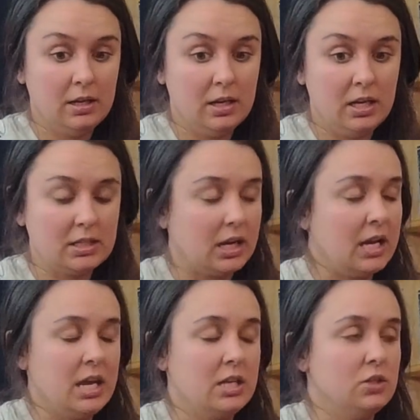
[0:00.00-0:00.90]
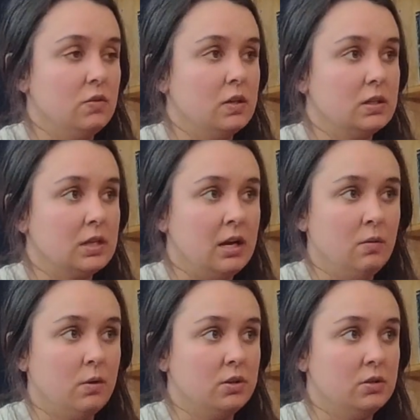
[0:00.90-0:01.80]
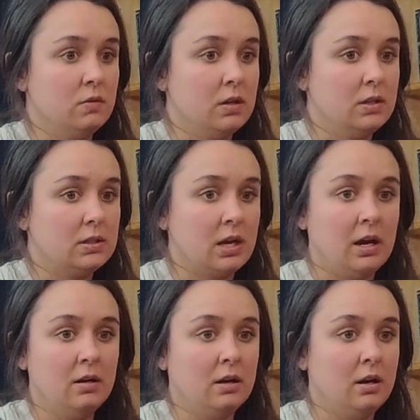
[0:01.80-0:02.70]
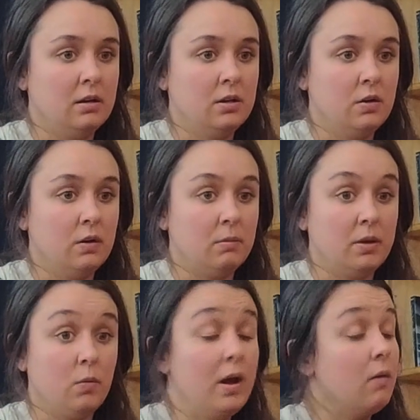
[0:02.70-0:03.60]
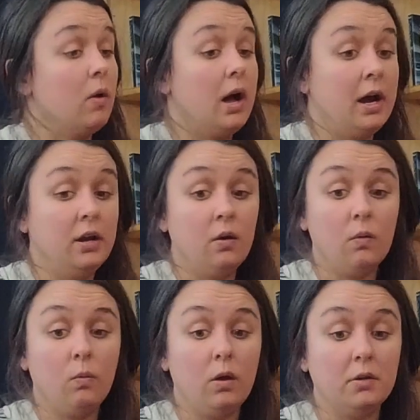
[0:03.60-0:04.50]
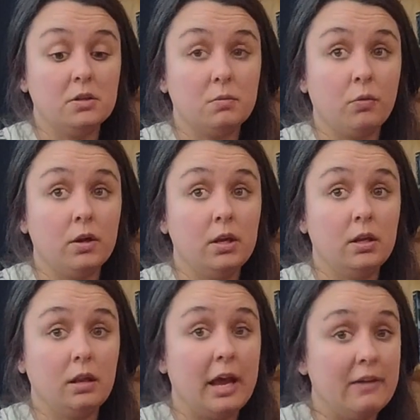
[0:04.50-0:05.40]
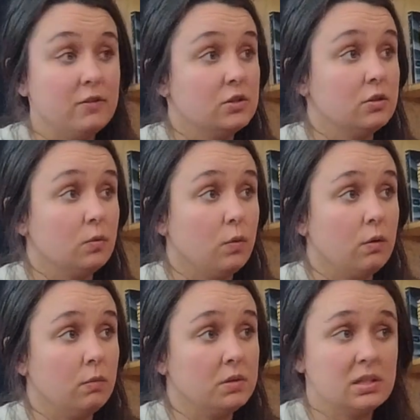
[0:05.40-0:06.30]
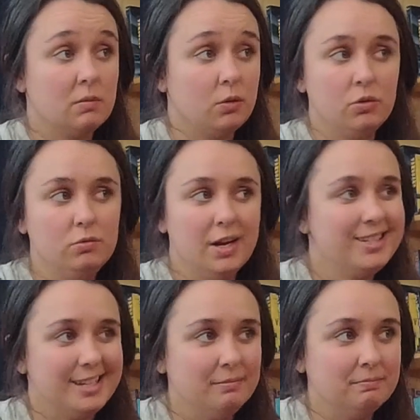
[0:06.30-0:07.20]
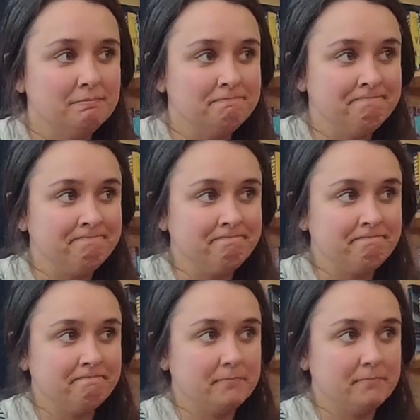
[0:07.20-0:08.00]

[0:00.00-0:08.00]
he's like, I can't do this. I don't want to do this. I you know, and I'm like, wow, well, I don't want to bring life into the world with someone who doesn't. Mm-hmm.